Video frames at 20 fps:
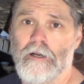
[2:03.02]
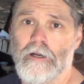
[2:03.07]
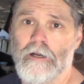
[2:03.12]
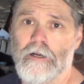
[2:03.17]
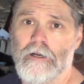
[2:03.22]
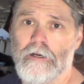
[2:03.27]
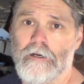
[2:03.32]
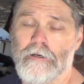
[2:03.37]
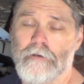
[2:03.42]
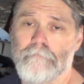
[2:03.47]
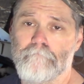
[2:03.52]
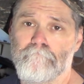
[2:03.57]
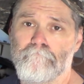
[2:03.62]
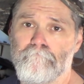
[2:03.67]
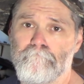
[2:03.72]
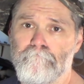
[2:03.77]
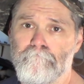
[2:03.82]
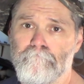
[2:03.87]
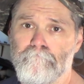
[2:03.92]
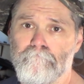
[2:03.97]
um,
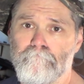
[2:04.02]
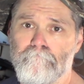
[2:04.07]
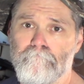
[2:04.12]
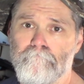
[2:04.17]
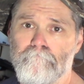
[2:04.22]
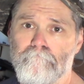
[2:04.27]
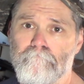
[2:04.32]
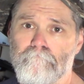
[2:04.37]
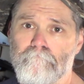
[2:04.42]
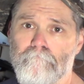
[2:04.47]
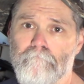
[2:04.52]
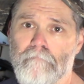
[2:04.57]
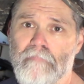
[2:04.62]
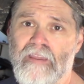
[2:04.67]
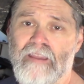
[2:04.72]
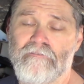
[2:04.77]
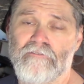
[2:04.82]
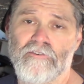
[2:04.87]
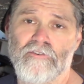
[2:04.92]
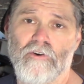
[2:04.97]

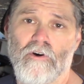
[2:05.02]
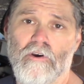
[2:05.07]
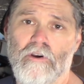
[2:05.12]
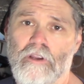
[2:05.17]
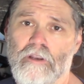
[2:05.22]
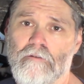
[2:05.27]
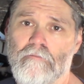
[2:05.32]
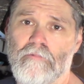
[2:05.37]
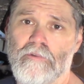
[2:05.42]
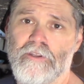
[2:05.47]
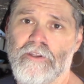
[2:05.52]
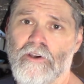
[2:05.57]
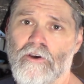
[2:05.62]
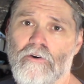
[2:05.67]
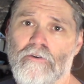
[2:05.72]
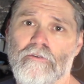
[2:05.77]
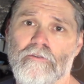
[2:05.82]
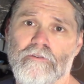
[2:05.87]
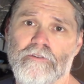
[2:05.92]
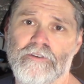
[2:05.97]
after talking with the
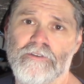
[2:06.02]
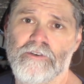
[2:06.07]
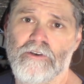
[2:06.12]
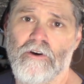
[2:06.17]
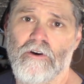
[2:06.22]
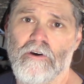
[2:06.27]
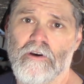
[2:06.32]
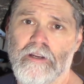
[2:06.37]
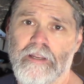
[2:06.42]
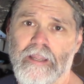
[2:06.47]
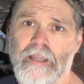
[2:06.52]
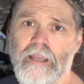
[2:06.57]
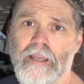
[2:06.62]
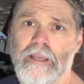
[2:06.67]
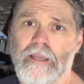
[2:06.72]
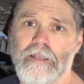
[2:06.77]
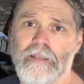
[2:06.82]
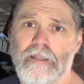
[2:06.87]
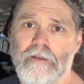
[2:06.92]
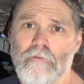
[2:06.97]
owner of this car
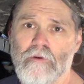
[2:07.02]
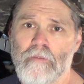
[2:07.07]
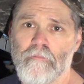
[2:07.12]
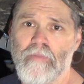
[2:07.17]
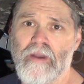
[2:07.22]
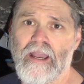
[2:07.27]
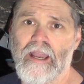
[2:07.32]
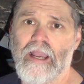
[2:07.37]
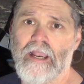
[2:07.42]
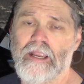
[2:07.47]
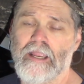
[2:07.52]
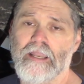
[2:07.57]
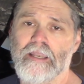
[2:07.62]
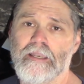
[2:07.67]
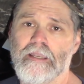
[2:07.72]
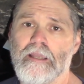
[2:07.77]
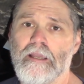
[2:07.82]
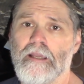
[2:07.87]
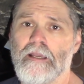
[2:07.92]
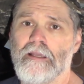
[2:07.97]
again, they went back
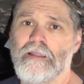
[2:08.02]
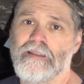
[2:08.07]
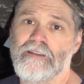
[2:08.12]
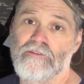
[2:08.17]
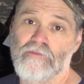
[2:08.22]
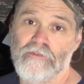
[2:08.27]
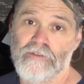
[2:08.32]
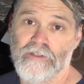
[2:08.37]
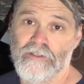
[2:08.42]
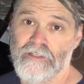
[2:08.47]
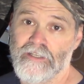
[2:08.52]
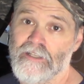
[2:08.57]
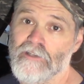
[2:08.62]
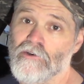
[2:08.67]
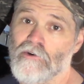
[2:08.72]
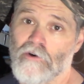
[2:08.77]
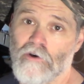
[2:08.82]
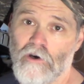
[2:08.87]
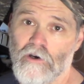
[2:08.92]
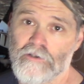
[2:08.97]
and this was a
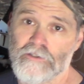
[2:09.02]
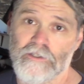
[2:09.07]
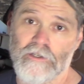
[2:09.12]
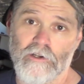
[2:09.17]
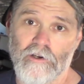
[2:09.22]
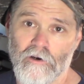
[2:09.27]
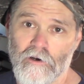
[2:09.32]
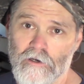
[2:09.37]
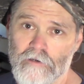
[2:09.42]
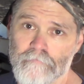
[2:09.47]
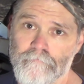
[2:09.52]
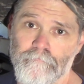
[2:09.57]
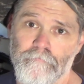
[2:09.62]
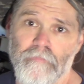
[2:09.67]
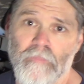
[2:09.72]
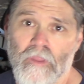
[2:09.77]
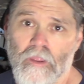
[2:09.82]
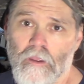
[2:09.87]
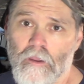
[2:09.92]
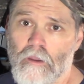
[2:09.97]
dealer auction car.
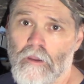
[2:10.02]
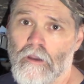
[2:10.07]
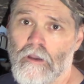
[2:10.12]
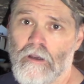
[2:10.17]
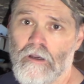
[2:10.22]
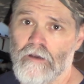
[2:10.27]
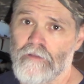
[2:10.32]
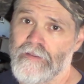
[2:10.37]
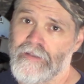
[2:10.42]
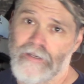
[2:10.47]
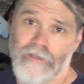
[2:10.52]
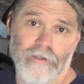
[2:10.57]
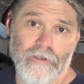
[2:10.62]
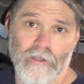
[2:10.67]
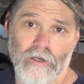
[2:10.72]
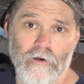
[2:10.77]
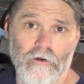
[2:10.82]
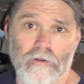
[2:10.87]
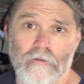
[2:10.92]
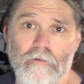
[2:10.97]
Uh, they didn't
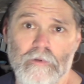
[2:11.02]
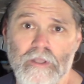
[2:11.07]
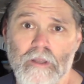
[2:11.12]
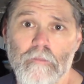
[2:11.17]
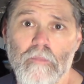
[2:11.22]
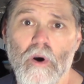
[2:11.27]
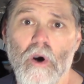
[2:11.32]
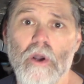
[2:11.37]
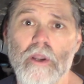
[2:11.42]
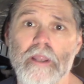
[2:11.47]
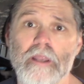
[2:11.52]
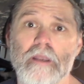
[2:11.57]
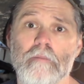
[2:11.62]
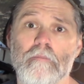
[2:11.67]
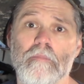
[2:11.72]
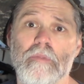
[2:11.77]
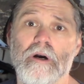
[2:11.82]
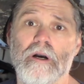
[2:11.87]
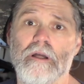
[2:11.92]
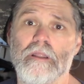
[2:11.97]
know it when they bought it,
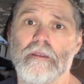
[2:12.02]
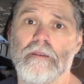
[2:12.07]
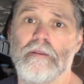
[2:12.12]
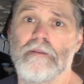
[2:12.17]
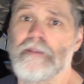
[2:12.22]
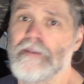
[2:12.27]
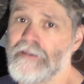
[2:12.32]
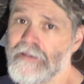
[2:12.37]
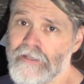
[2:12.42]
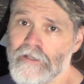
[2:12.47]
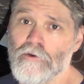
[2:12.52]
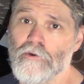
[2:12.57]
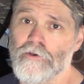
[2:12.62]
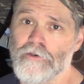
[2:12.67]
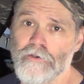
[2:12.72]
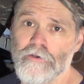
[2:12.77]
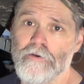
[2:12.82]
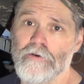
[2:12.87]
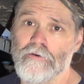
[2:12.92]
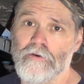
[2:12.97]
but the dealer
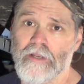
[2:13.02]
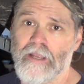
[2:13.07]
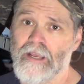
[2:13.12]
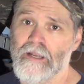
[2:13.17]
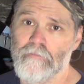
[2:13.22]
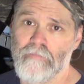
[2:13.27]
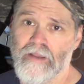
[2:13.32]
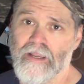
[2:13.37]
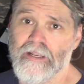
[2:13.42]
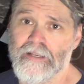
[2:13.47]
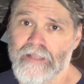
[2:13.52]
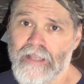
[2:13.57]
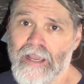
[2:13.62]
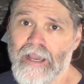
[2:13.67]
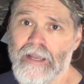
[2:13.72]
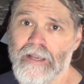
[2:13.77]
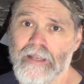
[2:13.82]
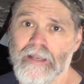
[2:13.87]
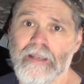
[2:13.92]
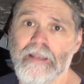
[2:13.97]
knew it had a bad
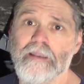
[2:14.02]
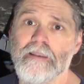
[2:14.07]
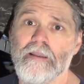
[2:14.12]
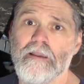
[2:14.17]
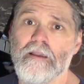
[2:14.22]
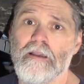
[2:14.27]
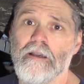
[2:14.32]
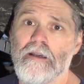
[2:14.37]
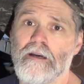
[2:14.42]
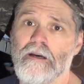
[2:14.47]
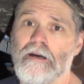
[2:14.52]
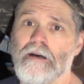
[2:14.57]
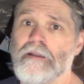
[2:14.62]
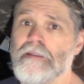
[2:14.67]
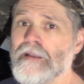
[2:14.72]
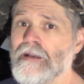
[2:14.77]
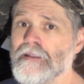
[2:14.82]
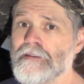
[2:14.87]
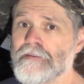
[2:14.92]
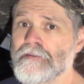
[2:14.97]
cat in it. Uh,
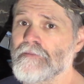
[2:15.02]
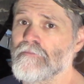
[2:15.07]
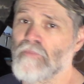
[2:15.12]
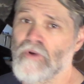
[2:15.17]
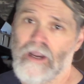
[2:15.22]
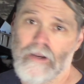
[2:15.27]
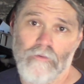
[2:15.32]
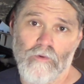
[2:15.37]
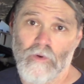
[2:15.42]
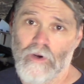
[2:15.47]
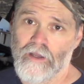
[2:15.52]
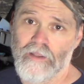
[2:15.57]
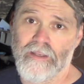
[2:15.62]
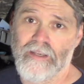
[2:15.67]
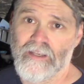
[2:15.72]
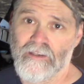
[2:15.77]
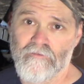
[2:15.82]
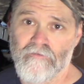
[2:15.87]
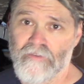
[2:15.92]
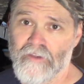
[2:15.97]
and that's probably why
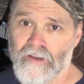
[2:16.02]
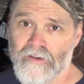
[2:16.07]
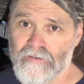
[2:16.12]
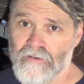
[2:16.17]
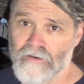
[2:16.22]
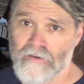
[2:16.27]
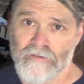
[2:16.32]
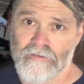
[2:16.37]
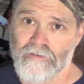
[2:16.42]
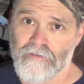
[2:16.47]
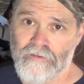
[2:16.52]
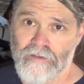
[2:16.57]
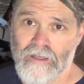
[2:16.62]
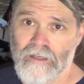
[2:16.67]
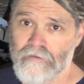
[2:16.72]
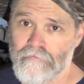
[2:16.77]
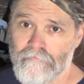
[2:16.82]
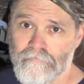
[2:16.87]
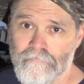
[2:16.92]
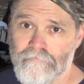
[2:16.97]
they didn't fix it because it's
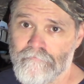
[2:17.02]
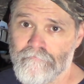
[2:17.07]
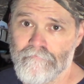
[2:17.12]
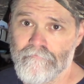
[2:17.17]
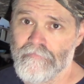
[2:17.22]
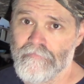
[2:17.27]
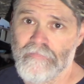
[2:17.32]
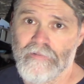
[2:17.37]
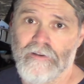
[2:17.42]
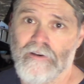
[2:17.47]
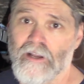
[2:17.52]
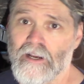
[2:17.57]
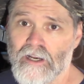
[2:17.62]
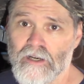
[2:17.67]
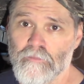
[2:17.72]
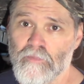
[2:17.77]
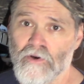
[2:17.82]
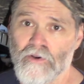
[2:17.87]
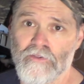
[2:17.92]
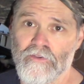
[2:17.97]
not, they're not
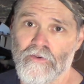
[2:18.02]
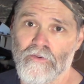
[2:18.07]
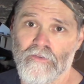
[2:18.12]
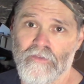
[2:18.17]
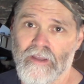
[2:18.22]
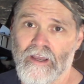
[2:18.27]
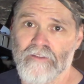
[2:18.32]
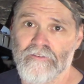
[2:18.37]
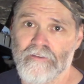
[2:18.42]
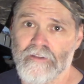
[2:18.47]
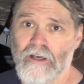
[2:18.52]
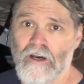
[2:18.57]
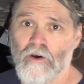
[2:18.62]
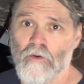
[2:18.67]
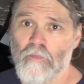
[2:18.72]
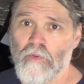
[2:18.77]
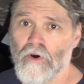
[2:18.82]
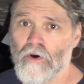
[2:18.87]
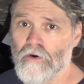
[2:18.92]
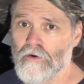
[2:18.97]
going to put a
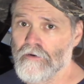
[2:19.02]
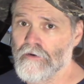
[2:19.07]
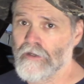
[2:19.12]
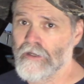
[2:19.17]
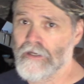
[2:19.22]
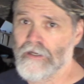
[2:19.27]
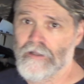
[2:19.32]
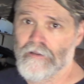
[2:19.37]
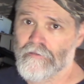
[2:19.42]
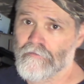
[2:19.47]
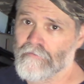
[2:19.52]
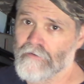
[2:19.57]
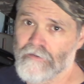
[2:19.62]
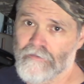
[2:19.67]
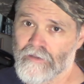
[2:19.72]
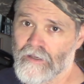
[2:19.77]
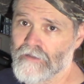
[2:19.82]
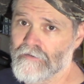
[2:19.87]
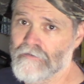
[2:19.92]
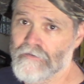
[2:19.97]
$2,000 part in a
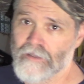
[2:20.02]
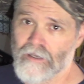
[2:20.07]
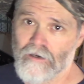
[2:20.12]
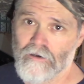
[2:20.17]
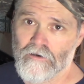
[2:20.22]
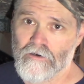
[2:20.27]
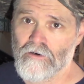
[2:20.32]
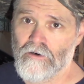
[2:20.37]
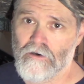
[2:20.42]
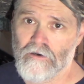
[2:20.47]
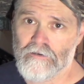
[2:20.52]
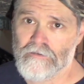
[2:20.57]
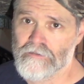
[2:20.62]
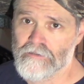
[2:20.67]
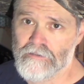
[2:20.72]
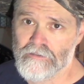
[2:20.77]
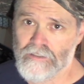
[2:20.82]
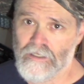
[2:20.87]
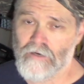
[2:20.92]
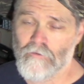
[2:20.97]
$3,000 car. It's
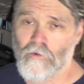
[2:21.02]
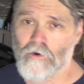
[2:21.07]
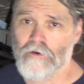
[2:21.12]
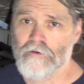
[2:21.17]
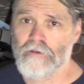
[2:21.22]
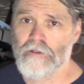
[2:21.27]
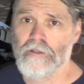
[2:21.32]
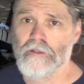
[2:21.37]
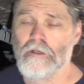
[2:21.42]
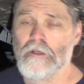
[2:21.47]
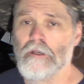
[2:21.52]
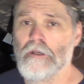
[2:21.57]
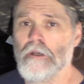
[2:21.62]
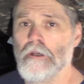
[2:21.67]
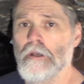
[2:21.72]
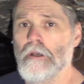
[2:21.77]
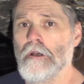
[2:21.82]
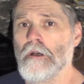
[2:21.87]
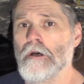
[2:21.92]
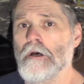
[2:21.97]
just not worth it.
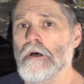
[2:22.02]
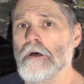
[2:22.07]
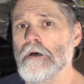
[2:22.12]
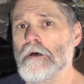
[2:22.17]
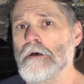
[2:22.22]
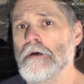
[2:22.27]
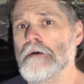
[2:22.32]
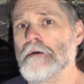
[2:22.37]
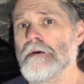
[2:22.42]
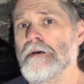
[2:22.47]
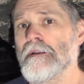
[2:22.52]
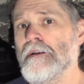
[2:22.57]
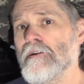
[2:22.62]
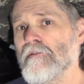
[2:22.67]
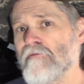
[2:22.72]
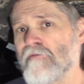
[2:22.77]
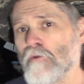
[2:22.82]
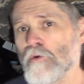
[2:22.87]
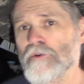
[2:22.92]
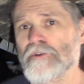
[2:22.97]
Uh, and
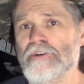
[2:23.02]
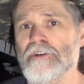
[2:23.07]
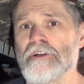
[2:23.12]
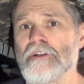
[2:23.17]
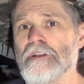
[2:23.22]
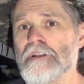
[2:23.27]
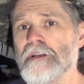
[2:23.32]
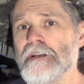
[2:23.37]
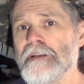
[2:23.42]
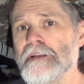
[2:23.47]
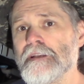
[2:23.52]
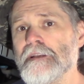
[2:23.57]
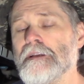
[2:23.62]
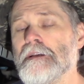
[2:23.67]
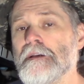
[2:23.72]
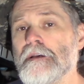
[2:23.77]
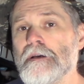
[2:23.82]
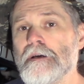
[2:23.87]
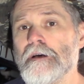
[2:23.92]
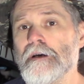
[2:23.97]
unfortunately,
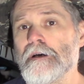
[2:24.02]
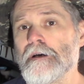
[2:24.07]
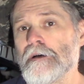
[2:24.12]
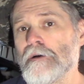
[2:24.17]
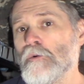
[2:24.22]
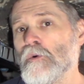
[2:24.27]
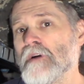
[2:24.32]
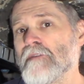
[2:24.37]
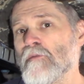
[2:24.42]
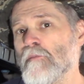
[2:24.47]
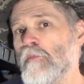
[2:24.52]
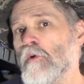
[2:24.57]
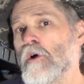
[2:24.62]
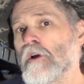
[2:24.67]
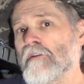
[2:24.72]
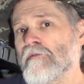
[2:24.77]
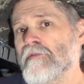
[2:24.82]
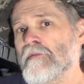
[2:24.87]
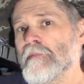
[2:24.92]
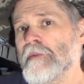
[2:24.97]
uh, whoever
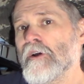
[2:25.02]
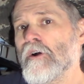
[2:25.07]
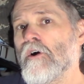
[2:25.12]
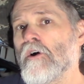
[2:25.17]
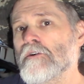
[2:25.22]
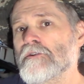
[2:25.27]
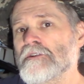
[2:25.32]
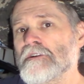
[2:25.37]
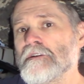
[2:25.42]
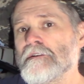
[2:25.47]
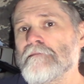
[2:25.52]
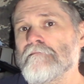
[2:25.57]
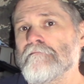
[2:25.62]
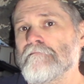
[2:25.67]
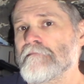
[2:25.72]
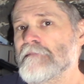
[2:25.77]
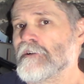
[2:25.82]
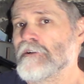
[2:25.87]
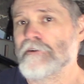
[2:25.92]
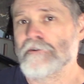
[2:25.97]
bought it from the auction
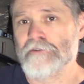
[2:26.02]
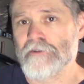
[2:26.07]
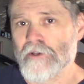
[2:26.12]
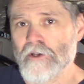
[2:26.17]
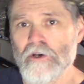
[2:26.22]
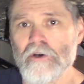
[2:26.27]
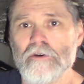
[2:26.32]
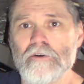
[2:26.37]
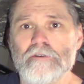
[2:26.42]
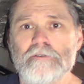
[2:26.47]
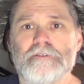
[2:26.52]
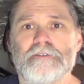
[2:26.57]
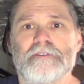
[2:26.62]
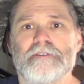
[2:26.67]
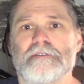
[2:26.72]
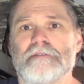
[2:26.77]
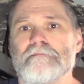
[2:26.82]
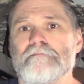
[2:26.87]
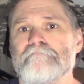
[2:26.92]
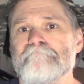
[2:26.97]
cleared the
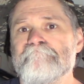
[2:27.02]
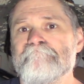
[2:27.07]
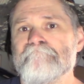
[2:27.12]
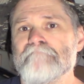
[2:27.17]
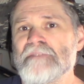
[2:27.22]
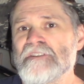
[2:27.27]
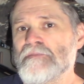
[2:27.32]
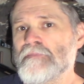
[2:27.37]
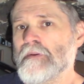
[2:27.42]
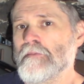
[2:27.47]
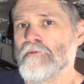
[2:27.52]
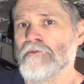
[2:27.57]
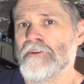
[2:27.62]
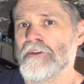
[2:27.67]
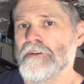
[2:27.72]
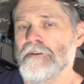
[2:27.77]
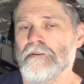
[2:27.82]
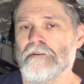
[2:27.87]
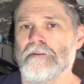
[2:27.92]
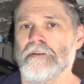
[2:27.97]
codes, these people
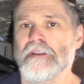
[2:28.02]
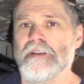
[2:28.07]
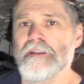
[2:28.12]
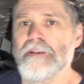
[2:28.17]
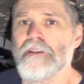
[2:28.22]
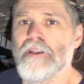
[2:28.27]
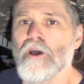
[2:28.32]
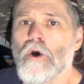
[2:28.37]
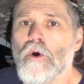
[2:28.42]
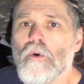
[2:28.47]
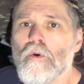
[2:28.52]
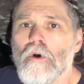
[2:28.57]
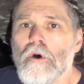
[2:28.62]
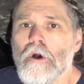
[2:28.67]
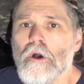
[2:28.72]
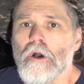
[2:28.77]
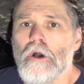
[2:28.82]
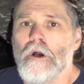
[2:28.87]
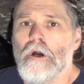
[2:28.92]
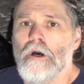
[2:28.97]
didn't, they didn't know
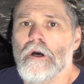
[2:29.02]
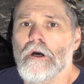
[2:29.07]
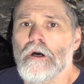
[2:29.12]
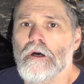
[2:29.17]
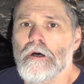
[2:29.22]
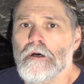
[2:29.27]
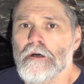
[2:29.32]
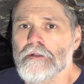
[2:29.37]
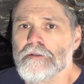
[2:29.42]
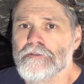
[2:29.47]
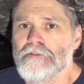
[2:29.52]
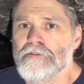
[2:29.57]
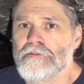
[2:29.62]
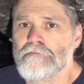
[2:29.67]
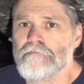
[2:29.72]
uh,